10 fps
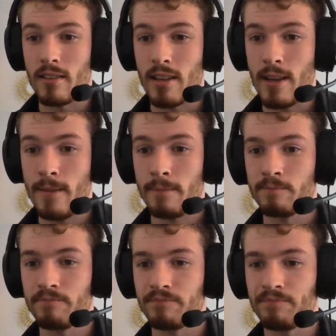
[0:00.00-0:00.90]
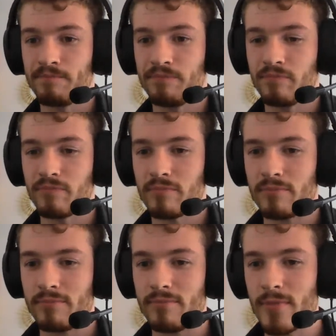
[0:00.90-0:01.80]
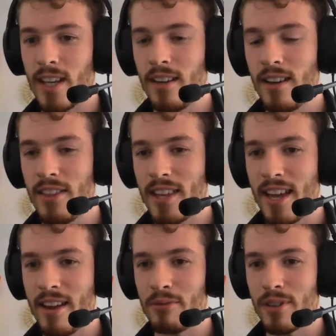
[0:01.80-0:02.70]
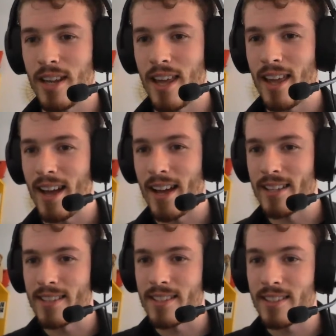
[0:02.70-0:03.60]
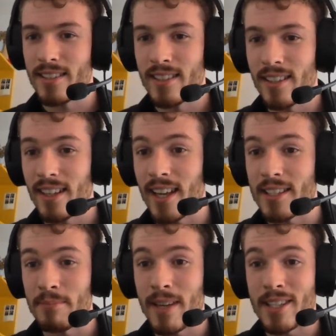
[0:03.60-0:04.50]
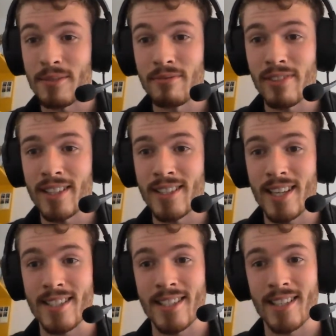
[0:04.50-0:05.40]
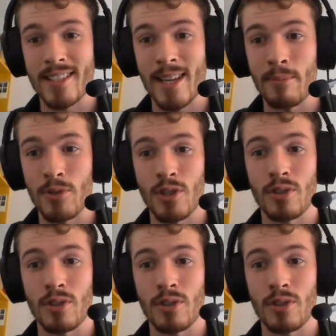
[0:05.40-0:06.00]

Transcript: Okay, and I think everyone here has made some fantastic attempts.